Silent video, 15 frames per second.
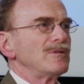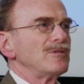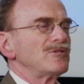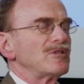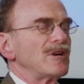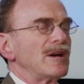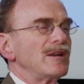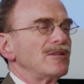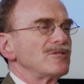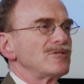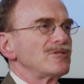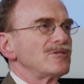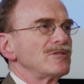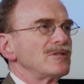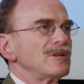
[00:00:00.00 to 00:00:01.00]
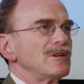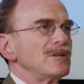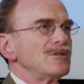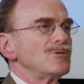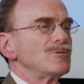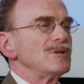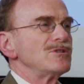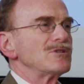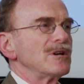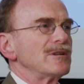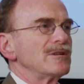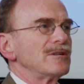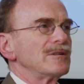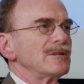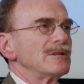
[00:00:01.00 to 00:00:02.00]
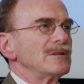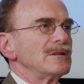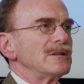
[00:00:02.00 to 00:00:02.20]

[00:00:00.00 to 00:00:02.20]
science to each other.